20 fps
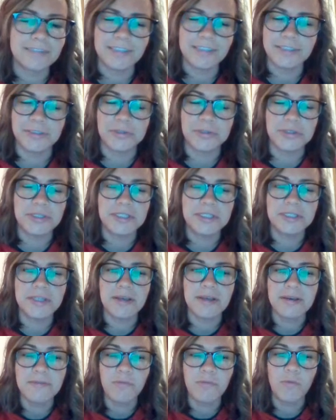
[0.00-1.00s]
So
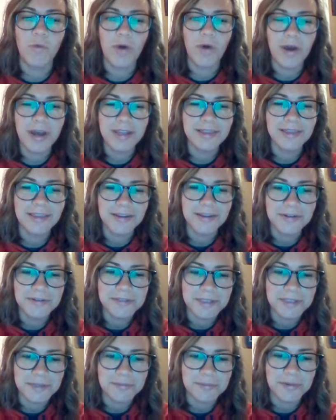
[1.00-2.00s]
one little
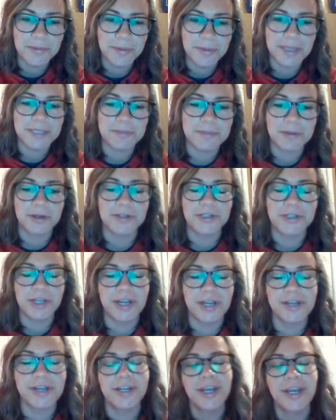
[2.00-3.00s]
simple base pair
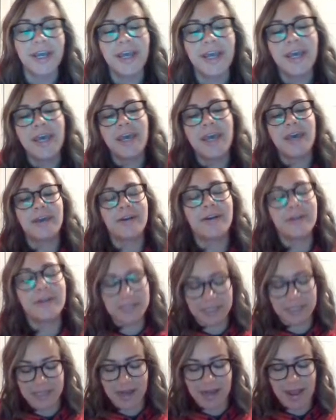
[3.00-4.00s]
change in our
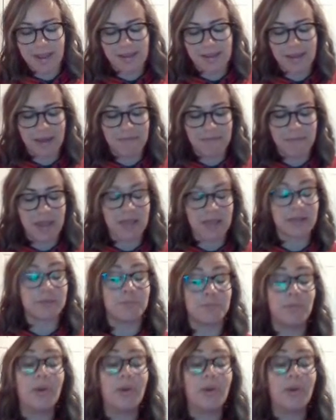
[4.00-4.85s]
DNA can make